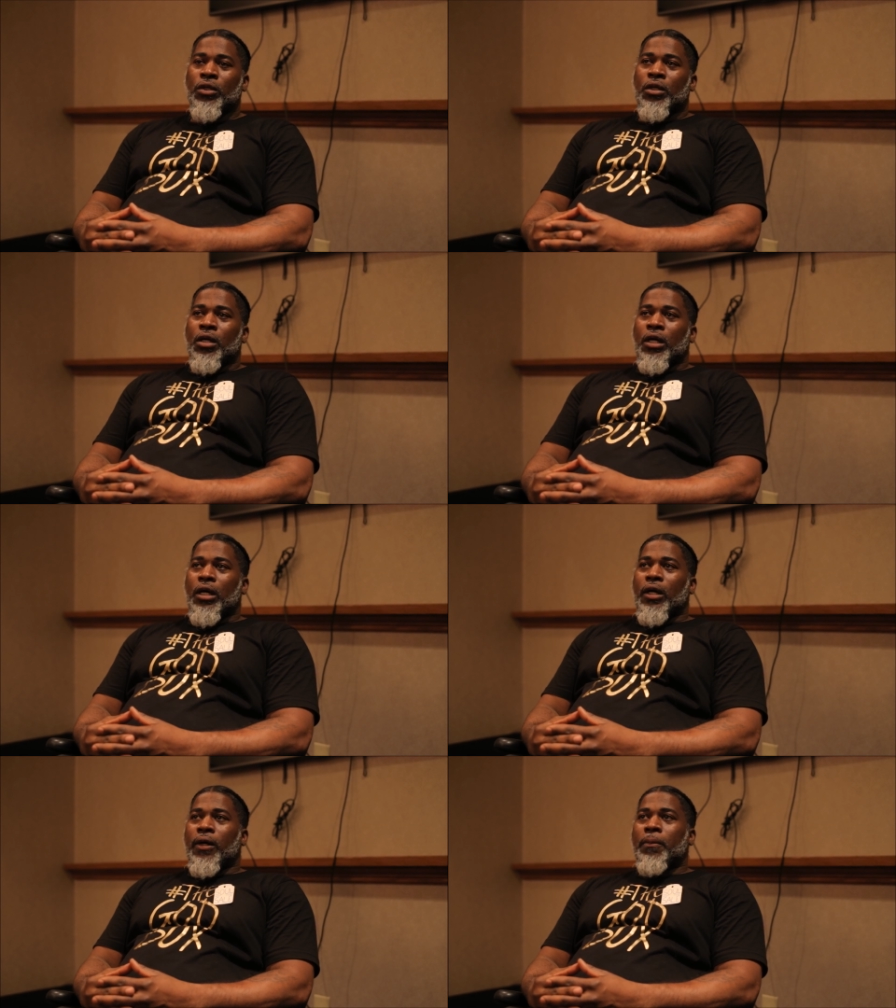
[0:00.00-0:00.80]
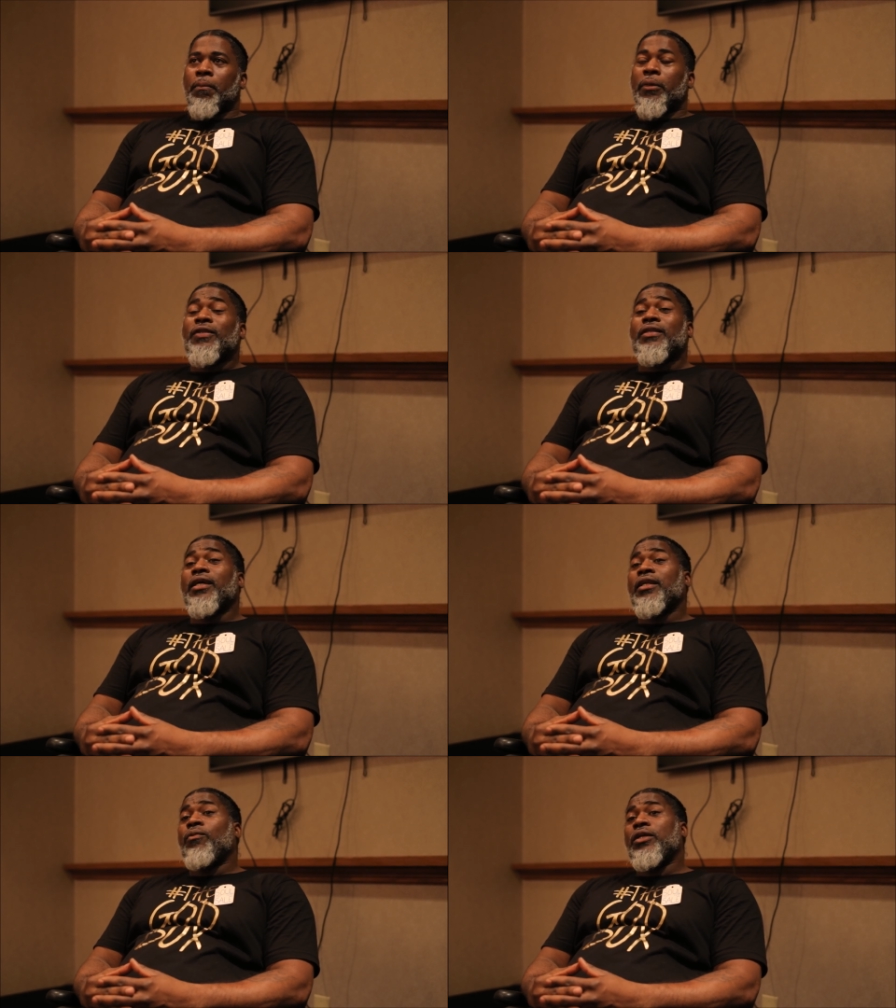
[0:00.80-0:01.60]
Mm-hmm. Um, but the
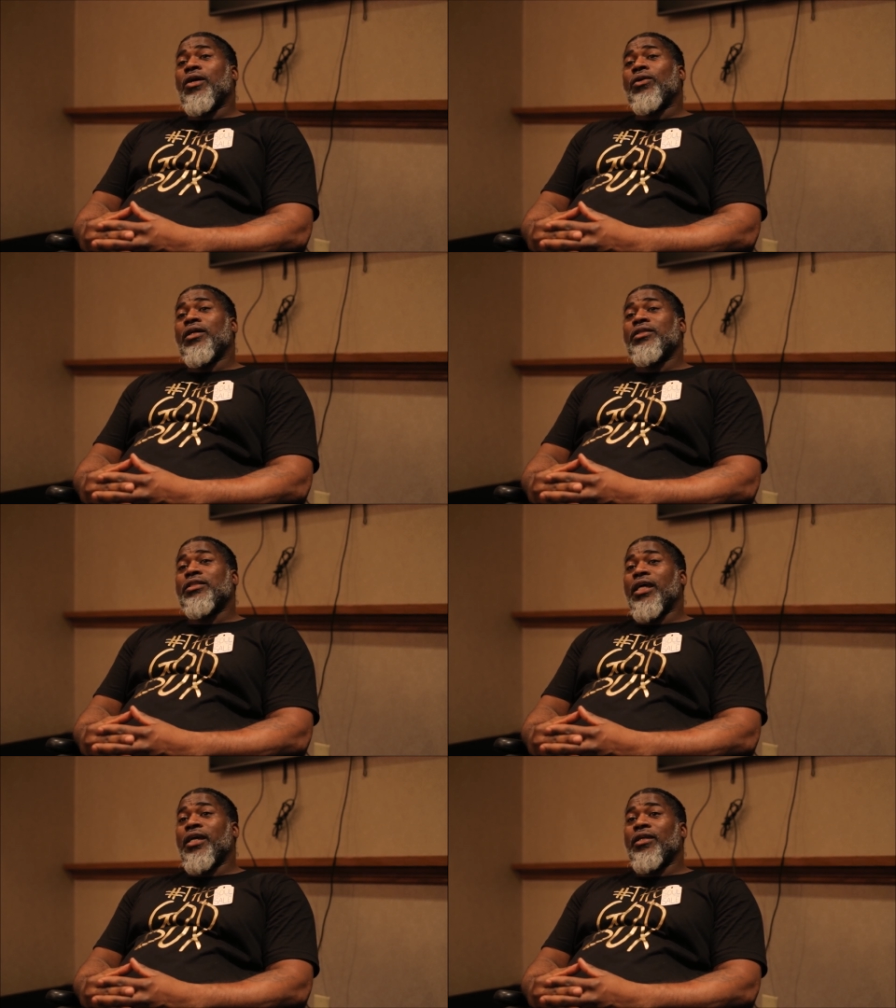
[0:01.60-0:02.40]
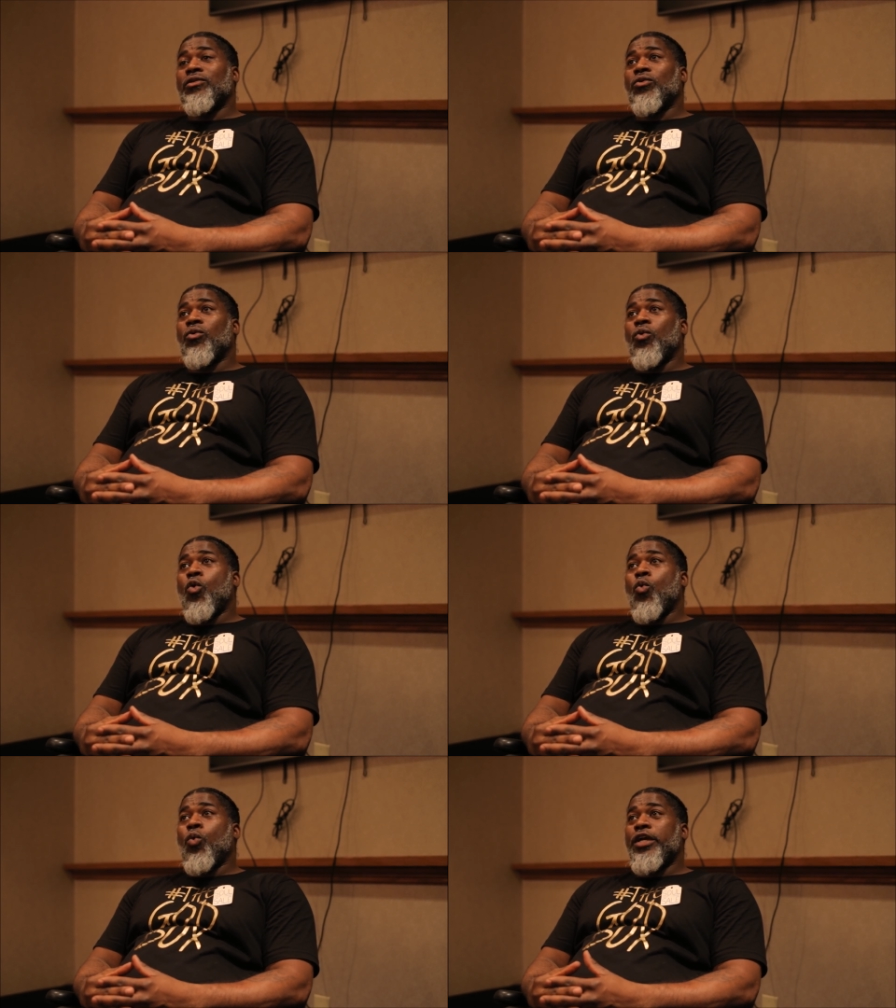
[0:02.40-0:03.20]
thing that we don't understand is
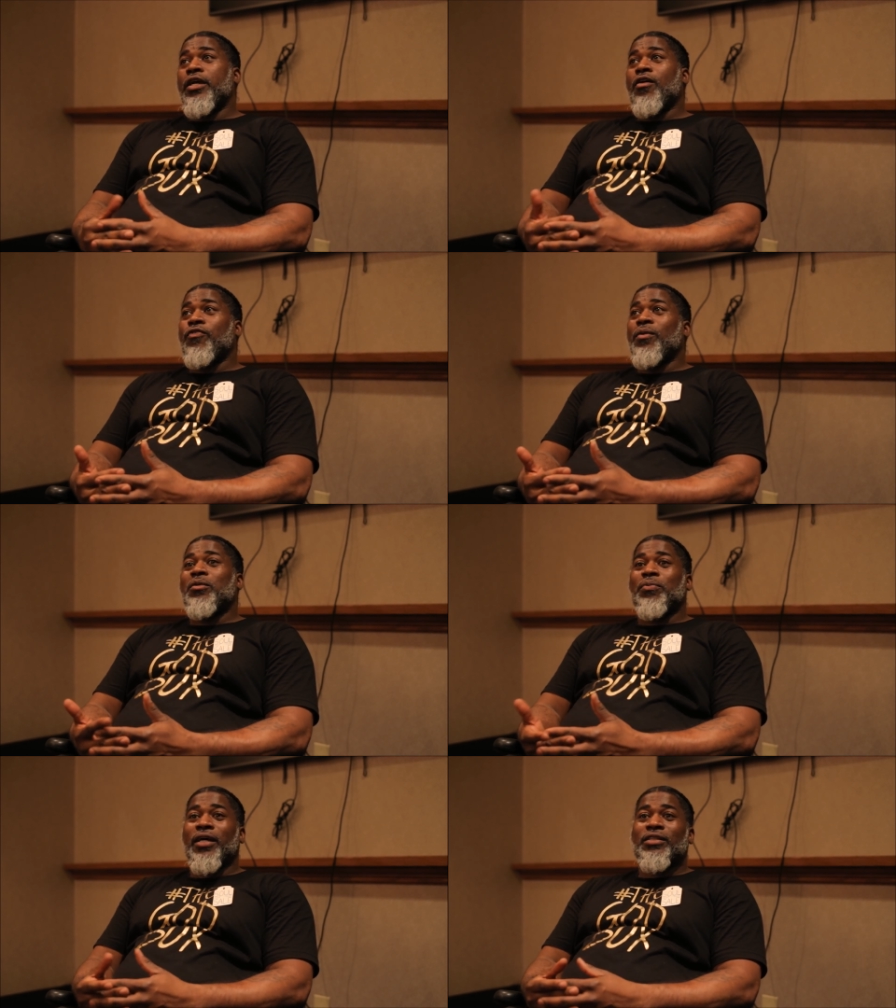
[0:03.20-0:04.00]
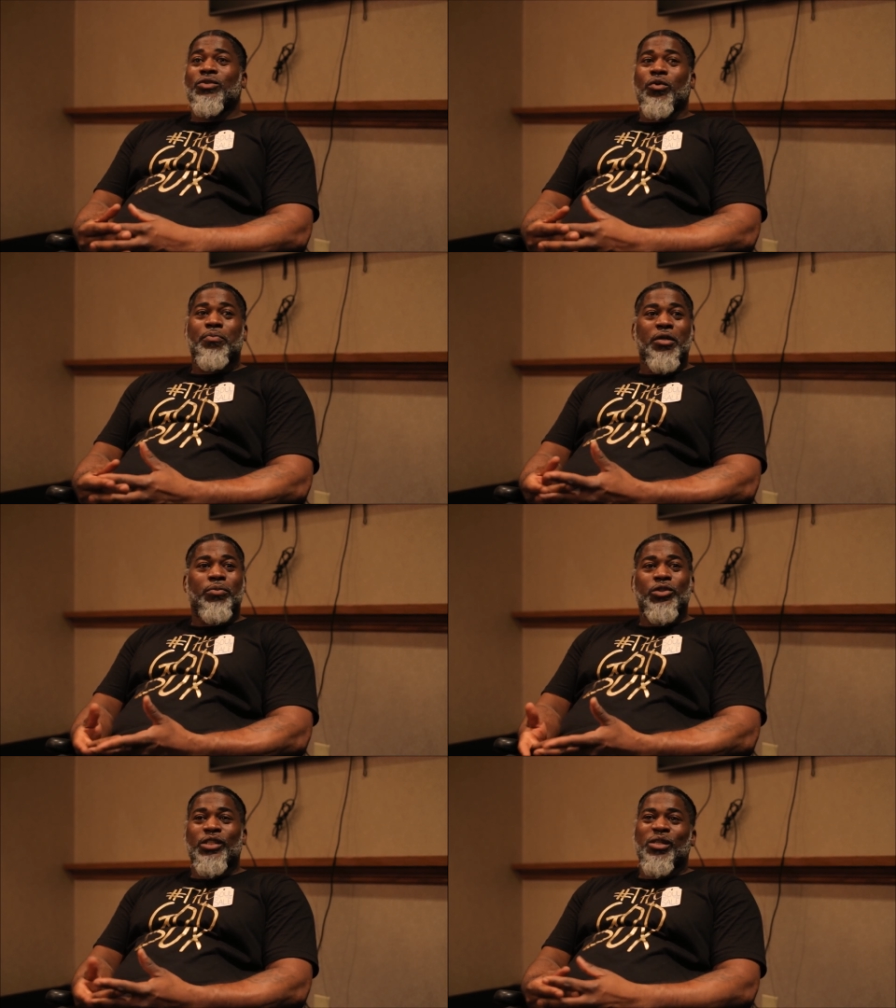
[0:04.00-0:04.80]
we are from the places where
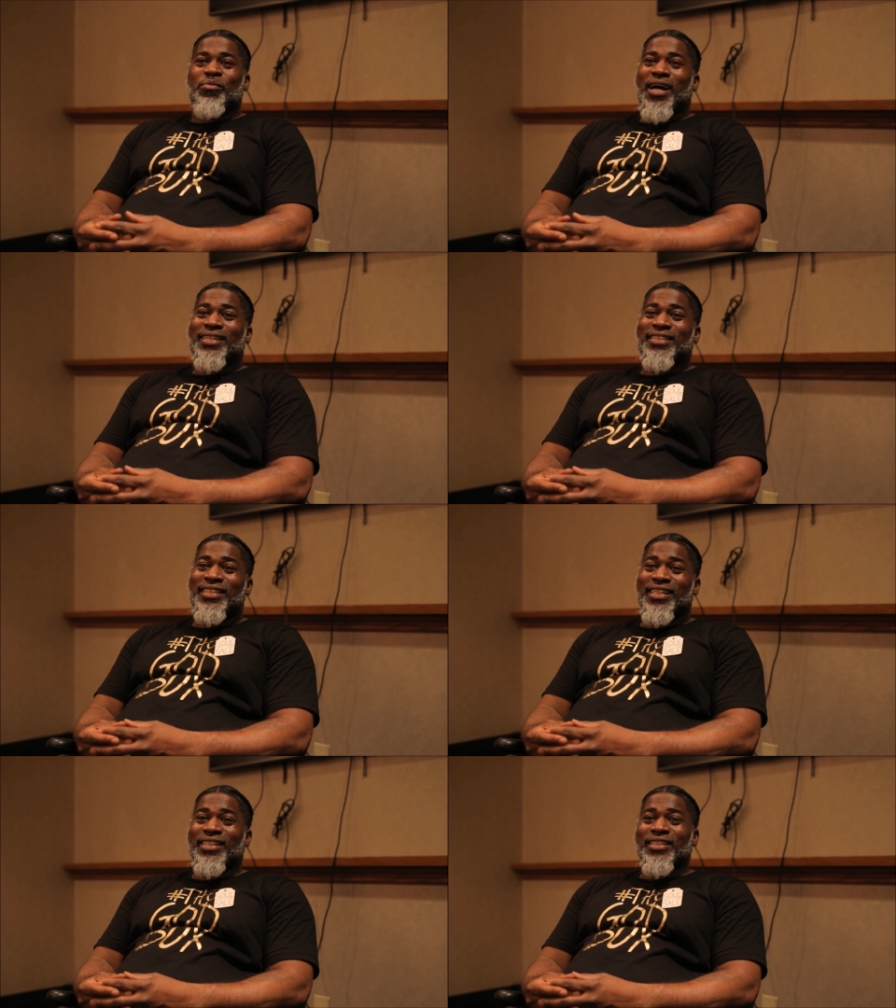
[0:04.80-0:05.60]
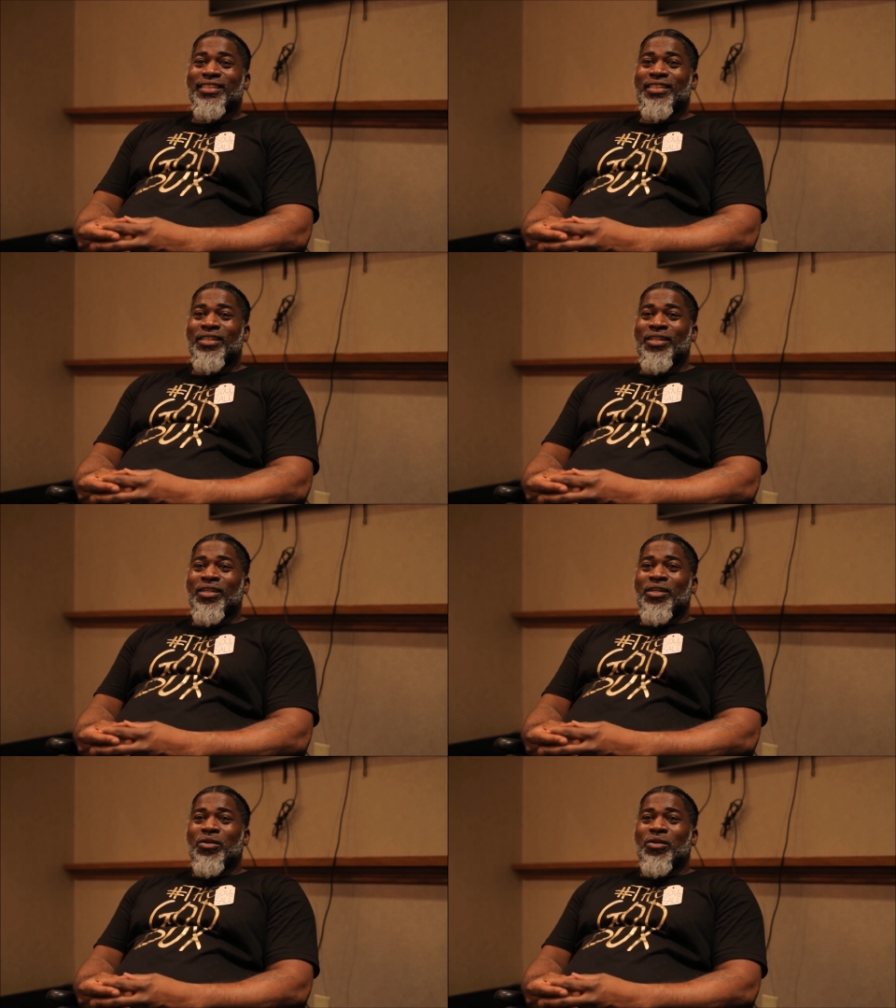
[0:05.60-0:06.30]
people still buy CDs. Right.